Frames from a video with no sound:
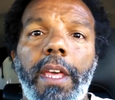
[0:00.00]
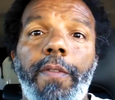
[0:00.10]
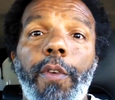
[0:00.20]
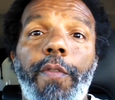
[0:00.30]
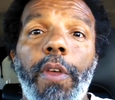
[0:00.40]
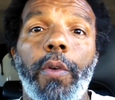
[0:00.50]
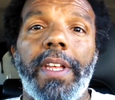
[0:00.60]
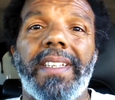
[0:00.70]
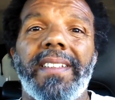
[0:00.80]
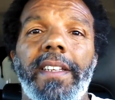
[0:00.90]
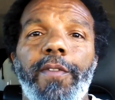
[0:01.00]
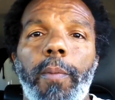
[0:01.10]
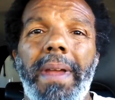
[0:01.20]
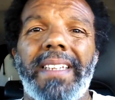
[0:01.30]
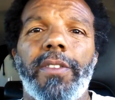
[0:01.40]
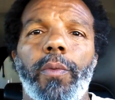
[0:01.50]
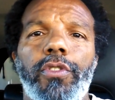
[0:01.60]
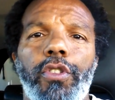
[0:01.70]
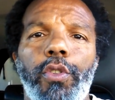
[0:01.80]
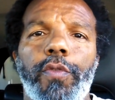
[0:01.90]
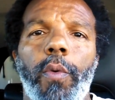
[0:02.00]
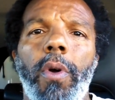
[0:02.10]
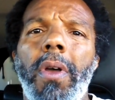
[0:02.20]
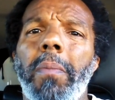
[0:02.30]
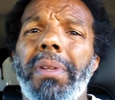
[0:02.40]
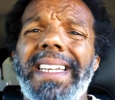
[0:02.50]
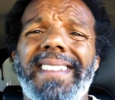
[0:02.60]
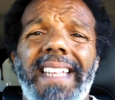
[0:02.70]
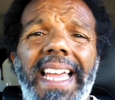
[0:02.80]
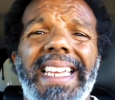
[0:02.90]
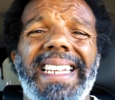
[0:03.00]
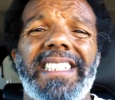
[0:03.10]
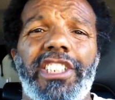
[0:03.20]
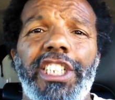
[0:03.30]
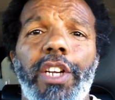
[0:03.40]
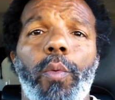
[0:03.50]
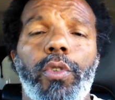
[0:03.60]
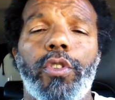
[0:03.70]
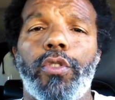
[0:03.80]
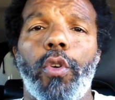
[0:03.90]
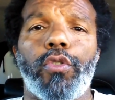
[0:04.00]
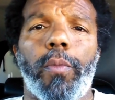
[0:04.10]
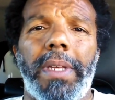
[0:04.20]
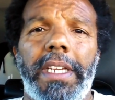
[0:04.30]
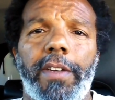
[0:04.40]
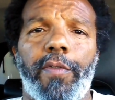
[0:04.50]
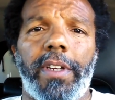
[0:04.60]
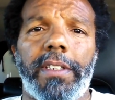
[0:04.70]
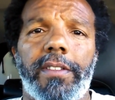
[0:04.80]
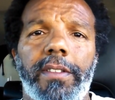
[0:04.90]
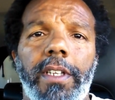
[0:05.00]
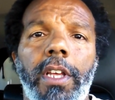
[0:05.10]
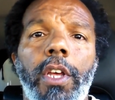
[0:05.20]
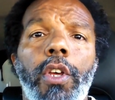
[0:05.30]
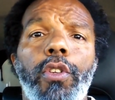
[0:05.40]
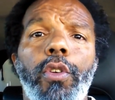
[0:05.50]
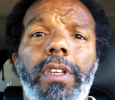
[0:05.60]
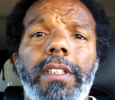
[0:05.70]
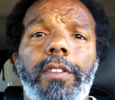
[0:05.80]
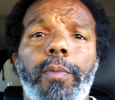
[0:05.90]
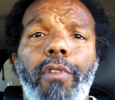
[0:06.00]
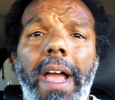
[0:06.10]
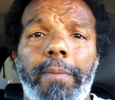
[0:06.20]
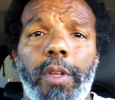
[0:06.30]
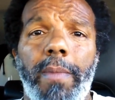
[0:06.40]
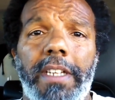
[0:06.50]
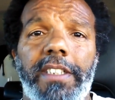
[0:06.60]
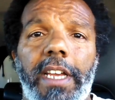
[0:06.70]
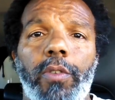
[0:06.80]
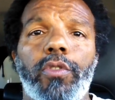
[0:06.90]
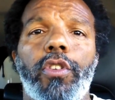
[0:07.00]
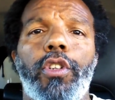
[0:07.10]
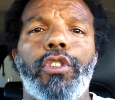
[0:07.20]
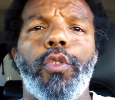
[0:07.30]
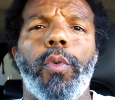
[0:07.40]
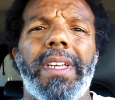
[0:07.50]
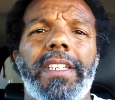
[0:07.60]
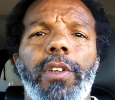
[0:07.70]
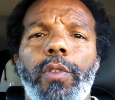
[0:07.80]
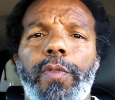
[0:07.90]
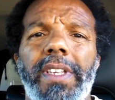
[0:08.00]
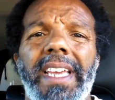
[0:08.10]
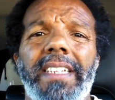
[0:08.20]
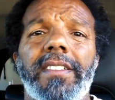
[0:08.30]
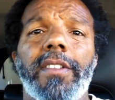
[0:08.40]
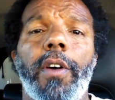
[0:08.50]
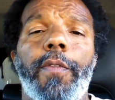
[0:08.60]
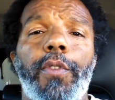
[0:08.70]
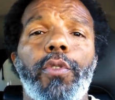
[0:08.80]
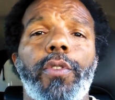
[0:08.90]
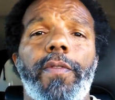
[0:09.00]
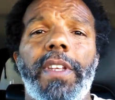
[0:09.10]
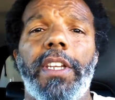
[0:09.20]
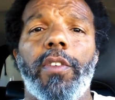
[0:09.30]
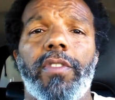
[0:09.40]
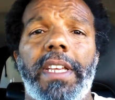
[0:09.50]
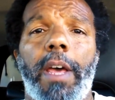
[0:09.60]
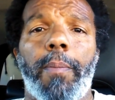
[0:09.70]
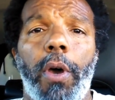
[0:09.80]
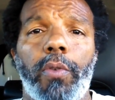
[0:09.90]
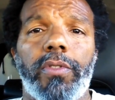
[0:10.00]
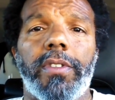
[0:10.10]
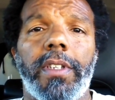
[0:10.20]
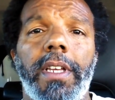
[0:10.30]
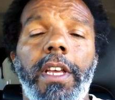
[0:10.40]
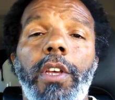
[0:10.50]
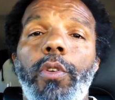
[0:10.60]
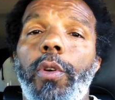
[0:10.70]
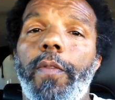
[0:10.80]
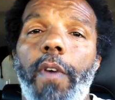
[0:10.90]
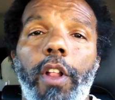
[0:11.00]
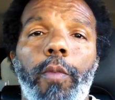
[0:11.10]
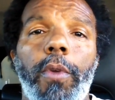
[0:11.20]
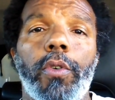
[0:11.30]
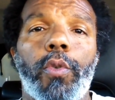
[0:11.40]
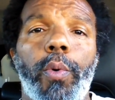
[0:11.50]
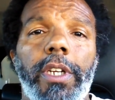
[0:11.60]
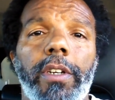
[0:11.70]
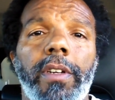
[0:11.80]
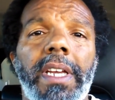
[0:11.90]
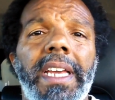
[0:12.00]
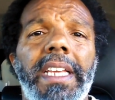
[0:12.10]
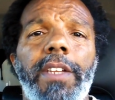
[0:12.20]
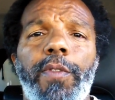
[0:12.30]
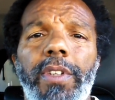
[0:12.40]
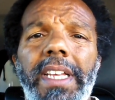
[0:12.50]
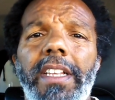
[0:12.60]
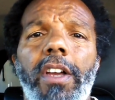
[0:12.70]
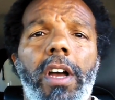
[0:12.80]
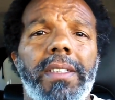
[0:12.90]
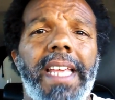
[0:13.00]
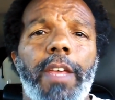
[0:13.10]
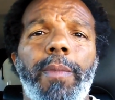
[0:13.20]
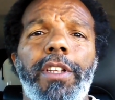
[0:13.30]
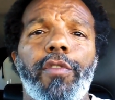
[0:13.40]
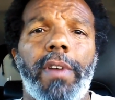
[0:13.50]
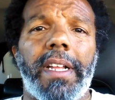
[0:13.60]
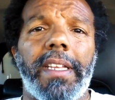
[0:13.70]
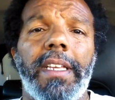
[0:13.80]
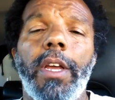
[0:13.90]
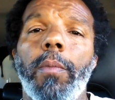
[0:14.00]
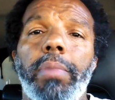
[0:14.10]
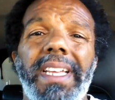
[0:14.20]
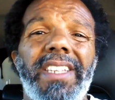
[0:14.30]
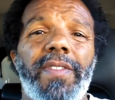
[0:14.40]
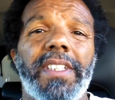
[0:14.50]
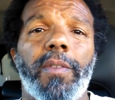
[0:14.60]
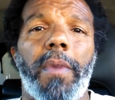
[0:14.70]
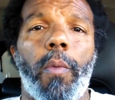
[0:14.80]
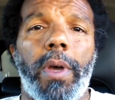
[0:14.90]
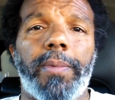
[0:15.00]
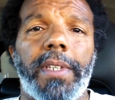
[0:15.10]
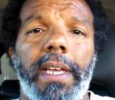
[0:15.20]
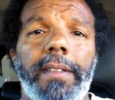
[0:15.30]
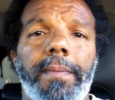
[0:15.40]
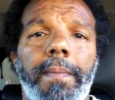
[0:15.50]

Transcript: If you feel that this information was useful, please like it and share it with your social media friends. You can subscribe to my channel so that you will get notifications of future videos that I post. You can follow me on Twitter, and if you need to contact me directly, please visit my website.